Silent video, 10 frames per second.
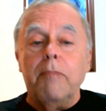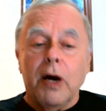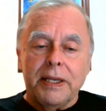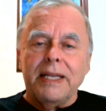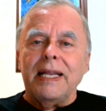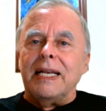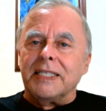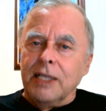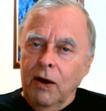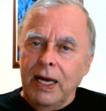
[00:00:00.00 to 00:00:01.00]
But it
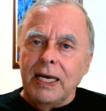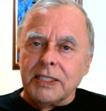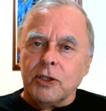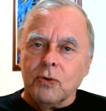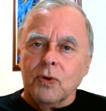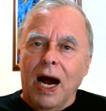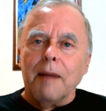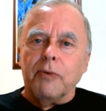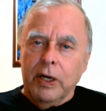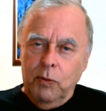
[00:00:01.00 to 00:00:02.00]
still has to
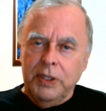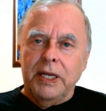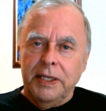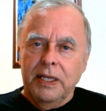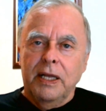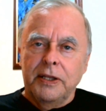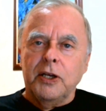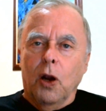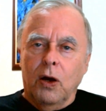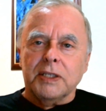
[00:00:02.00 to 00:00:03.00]
operate within
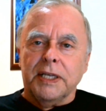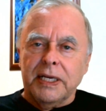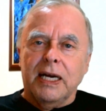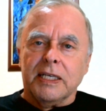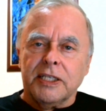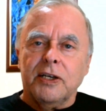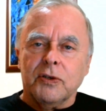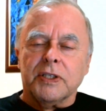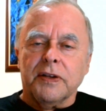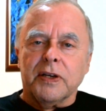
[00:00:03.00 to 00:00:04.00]
the laws and the
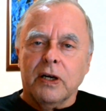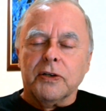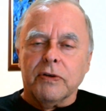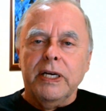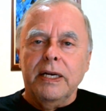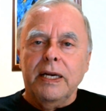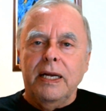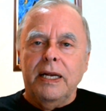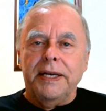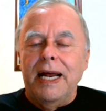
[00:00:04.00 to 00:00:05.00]
Constitution of the country,
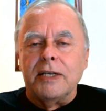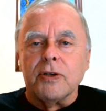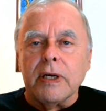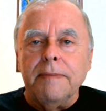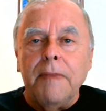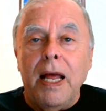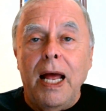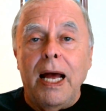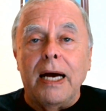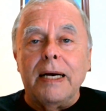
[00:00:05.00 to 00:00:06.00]
naturally.
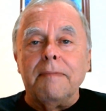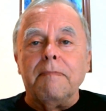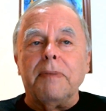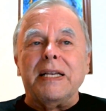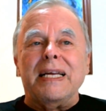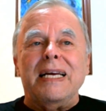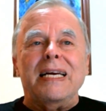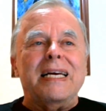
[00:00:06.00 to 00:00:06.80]
But